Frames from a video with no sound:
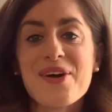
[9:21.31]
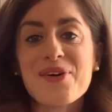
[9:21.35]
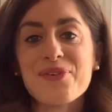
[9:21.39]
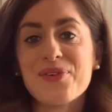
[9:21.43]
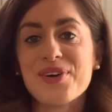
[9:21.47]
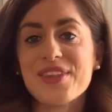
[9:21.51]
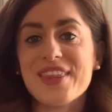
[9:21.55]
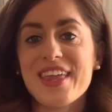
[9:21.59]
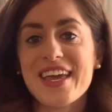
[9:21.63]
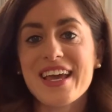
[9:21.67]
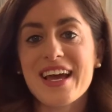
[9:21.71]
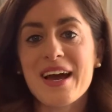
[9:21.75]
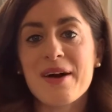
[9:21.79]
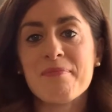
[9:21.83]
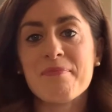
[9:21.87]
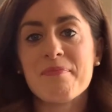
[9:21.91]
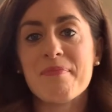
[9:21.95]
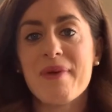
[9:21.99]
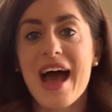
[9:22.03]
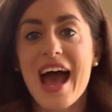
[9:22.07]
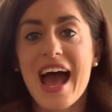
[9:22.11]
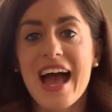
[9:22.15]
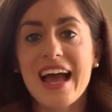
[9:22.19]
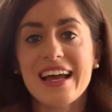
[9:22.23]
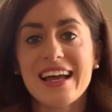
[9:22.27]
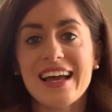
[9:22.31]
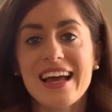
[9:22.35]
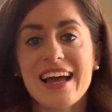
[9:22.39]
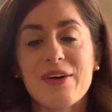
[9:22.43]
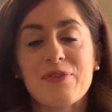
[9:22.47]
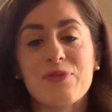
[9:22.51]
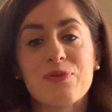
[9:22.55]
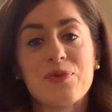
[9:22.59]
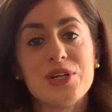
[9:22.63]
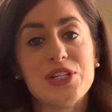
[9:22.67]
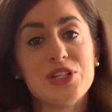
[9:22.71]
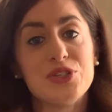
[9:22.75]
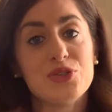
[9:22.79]
When they come back,
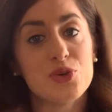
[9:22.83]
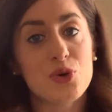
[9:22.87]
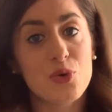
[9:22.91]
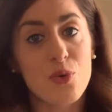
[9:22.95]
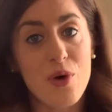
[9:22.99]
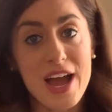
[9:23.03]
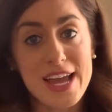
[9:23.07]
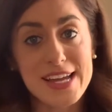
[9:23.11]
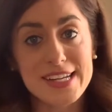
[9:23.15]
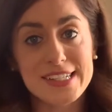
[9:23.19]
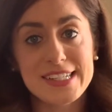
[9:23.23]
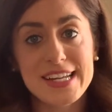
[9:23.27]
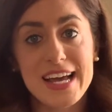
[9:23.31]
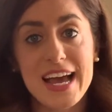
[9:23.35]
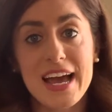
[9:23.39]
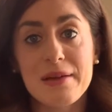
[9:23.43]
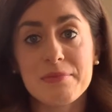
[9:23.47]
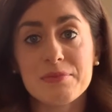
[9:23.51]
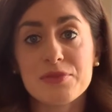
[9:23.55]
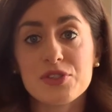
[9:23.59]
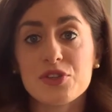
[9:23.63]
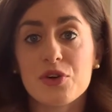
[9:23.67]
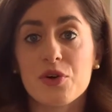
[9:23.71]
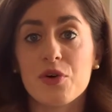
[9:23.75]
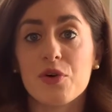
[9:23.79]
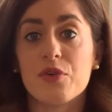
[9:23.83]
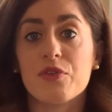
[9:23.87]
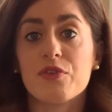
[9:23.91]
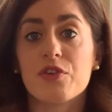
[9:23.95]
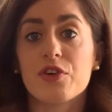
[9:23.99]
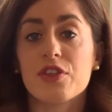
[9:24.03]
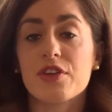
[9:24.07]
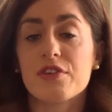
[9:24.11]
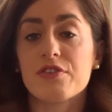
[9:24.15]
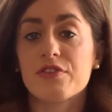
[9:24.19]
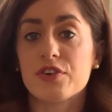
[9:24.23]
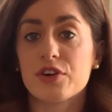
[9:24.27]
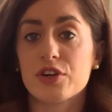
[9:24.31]
we do quiet time. So
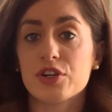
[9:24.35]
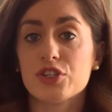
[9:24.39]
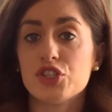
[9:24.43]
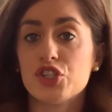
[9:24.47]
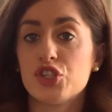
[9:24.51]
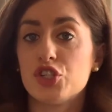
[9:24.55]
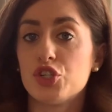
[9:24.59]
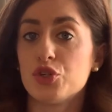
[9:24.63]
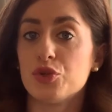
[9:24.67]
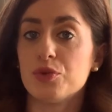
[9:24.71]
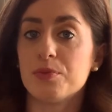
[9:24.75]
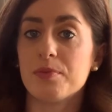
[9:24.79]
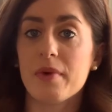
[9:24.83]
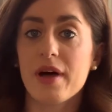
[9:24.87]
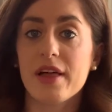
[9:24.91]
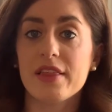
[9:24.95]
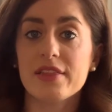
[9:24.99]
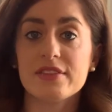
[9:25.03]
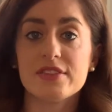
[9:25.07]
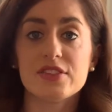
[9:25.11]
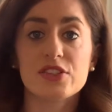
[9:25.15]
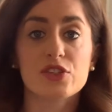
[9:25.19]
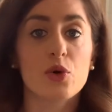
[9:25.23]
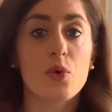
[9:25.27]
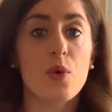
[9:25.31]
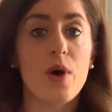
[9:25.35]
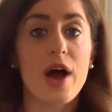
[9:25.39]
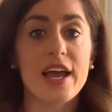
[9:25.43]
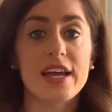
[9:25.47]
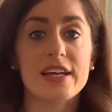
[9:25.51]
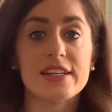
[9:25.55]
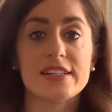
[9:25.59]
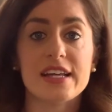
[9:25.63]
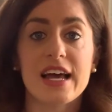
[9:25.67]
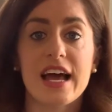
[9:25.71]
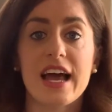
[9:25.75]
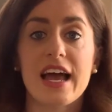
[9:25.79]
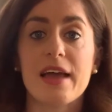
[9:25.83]
for the first 2 months,
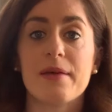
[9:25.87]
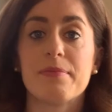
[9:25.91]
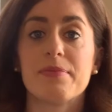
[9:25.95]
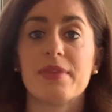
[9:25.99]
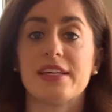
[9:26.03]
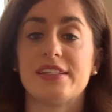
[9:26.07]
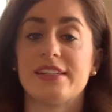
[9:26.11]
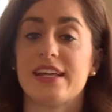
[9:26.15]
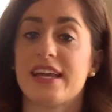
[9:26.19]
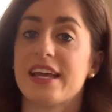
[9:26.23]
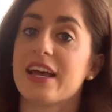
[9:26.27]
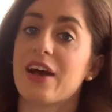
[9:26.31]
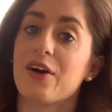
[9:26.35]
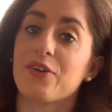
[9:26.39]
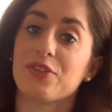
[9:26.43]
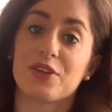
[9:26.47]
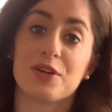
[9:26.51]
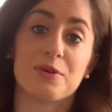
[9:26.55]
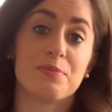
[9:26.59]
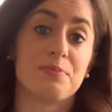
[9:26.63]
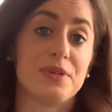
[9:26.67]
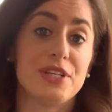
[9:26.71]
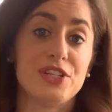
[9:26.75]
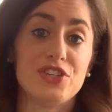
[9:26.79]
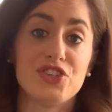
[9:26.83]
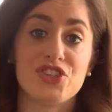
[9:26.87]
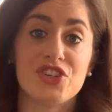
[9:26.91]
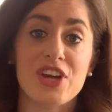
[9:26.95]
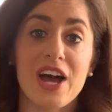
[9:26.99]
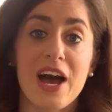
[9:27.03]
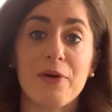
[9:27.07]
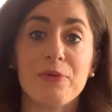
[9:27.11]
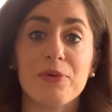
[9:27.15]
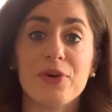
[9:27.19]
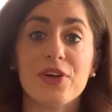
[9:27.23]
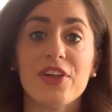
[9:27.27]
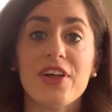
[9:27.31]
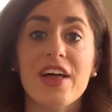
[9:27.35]
quiet time, they take out their beach
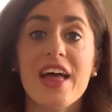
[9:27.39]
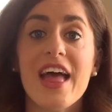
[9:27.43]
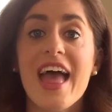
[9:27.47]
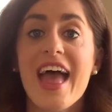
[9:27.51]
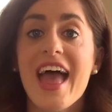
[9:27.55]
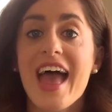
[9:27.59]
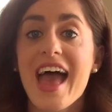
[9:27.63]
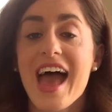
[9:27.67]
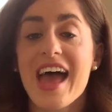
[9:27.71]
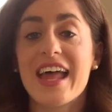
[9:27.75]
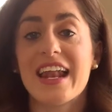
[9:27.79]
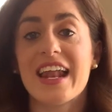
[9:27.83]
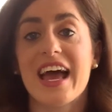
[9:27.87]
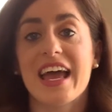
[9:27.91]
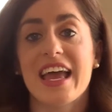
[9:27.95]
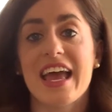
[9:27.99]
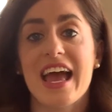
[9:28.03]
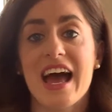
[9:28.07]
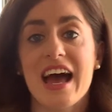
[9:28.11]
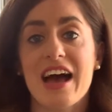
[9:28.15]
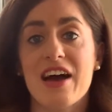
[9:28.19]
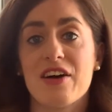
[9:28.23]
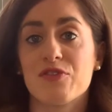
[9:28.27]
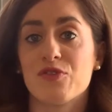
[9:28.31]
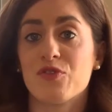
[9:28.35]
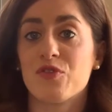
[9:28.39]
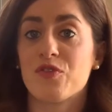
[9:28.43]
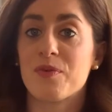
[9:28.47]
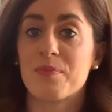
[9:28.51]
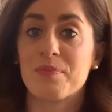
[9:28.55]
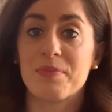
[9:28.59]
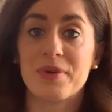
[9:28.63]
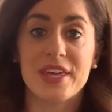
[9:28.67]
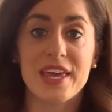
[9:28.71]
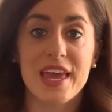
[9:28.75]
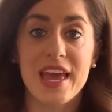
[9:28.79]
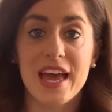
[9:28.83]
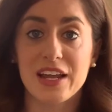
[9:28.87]
towel, and I have
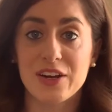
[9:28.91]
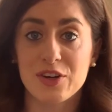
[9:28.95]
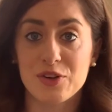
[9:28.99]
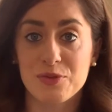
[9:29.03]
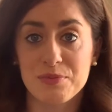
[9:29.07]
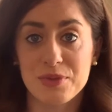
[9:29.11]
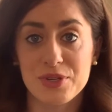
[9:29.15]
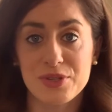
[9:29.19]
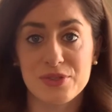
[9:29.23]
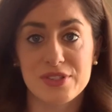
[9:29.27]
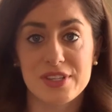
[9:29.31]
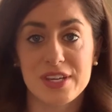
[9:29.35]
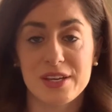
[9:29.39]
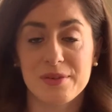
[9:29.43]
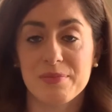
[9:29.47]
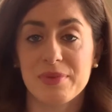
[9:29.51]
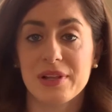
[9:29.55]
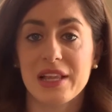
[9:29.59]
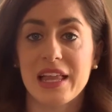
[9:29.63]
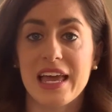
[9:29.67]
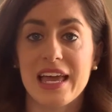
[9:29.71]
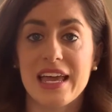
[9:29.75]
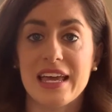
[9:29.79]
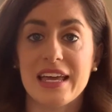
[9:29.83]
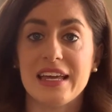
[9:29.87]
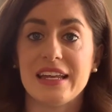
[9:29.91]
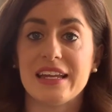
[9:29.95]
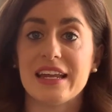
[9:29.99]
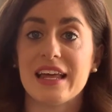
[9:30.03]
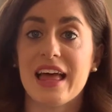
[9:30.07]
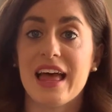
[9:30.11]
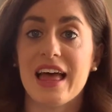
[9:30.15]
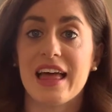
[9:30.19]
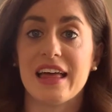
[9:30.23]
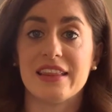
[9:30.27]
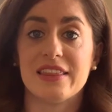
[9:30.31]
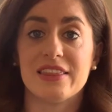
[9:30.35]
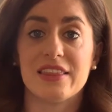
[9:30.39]
piano music playing
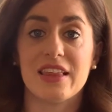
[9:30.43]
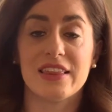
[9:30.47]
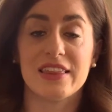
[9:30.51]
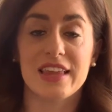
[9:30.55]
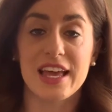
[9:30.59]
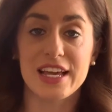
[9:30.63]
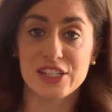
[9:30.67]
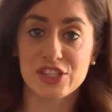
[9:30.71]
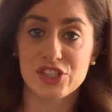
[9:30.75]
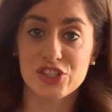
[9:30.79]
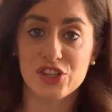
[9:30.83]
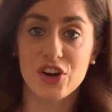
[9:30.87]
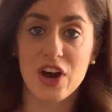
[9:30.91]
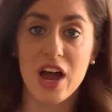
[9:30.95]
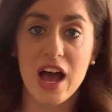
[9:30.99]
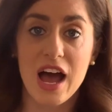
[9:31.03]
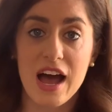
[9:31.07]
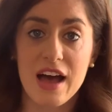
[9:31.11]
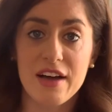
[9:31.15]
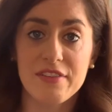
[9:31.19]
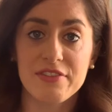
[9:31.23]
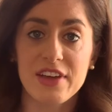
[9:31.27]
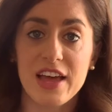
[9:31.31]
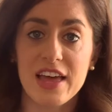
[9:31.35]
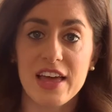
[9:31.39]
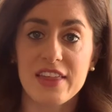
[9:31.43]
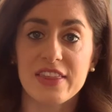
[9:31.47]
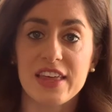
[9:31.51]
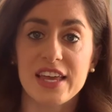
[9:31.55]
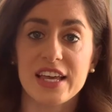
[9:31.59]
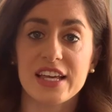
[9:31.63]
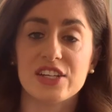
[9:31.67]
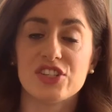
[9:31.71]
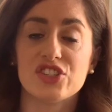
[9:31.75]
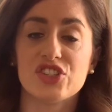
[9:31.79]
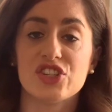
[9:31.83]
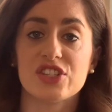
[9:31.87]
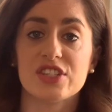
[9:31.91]
and the lights are off, and they
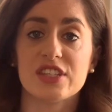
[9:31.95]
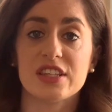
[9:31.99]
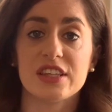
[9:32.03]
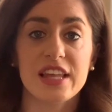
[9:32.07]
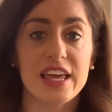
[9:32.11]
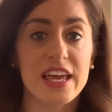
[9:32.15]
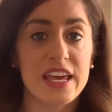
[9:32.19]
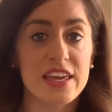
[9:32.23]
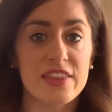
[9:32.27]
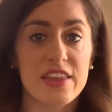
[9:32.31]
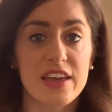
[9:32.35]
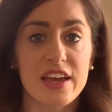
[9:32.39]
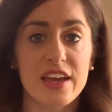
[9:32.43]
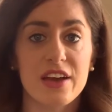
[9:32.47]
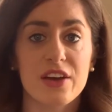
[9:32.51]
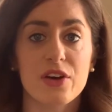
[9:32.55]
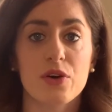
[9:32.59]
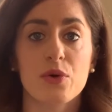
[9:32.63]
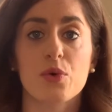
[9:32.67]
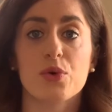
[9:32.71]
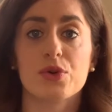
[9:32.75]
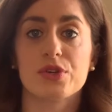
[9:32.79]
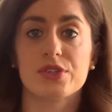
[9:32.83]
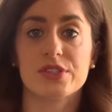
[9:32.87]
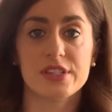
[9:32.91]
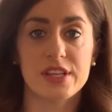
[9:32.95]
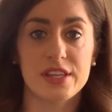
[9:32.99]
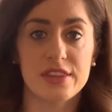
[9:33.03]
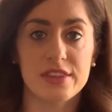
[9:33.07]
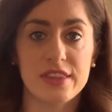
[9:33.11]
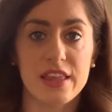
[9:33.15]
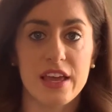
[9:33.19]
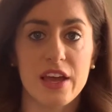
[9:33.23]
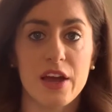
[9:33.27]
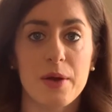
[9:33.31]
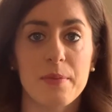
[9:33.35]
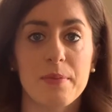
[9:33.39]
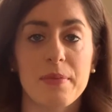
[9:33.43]
can just lay there or sit
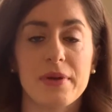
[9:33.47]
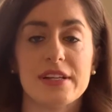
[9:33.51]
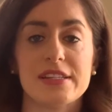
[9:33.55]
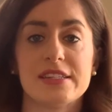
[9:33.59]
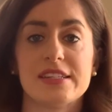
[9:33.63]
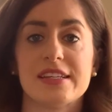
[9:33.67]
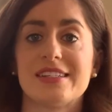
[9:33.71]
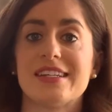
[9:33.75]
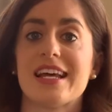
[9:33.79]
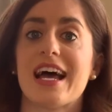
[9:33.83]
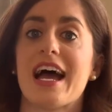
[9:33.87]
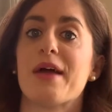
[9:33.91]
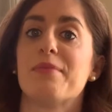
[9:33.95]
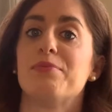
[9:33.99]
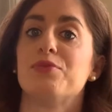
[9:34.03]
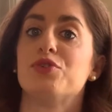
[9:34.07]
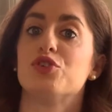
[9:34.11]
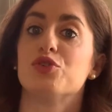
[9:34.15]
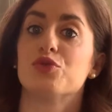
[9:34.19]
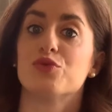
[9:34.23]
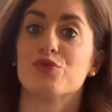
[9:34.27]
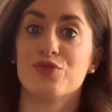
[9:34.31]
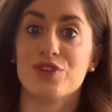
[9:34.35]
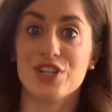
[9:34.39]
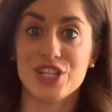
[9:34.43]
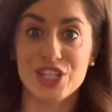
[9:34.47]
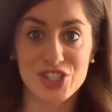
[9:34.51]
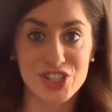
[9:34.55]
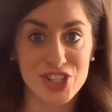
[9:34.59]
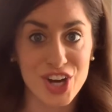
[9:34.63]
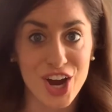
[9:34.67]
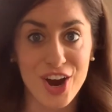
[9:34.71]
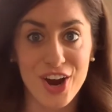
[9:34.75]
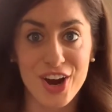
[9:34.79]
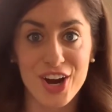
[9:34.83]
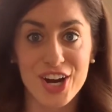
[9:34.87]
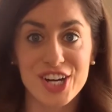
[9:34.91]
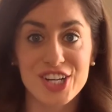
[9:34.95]
there, but it's a time to
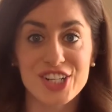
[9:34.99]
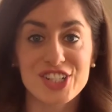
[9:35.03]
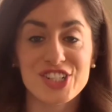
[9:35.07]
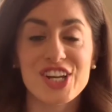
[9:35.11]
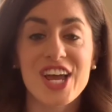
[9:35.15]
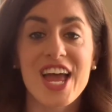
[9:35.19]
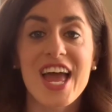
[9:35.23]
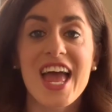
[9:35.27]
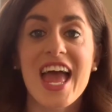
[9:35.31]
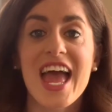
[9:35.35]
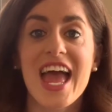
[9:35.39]
recharge.